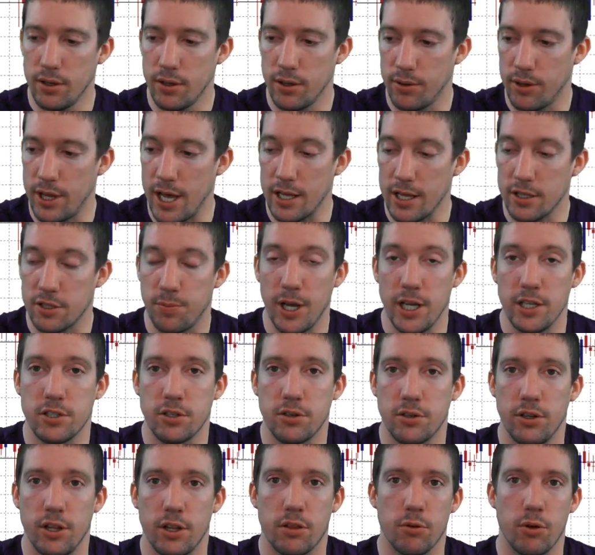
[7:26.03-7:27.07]
That's basically
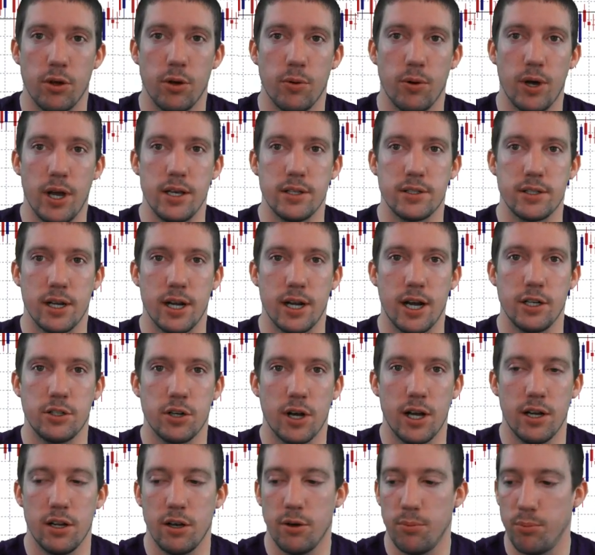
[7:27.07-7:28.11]
the 3 ways that I
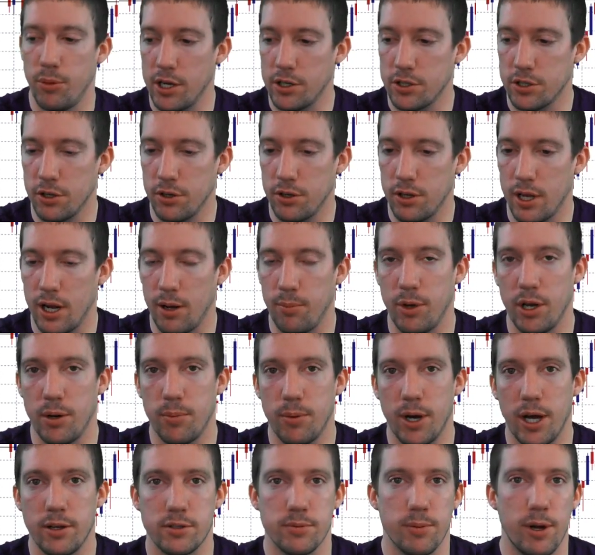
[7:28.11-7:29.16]
try to make sure that I
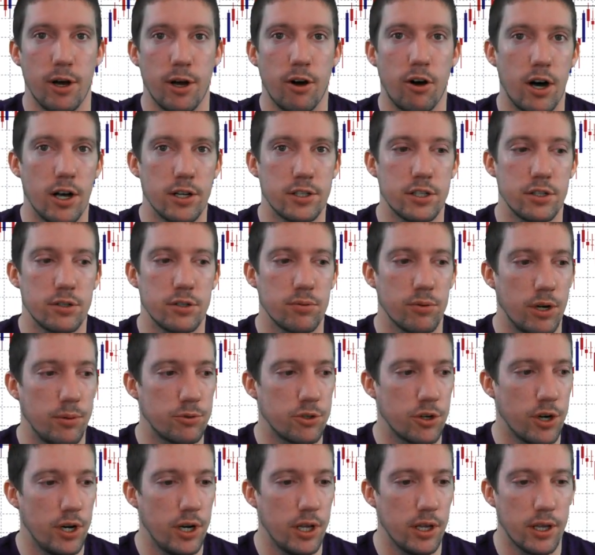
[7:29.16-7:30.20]
minimize my losses when I'm
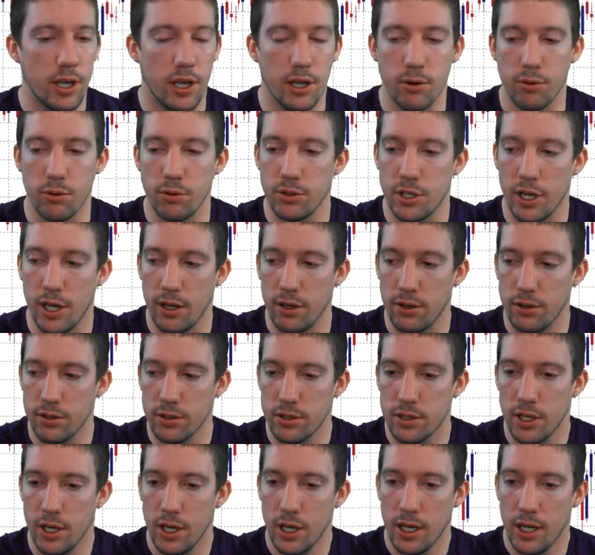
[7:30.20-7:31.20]
trading kangaroo tails.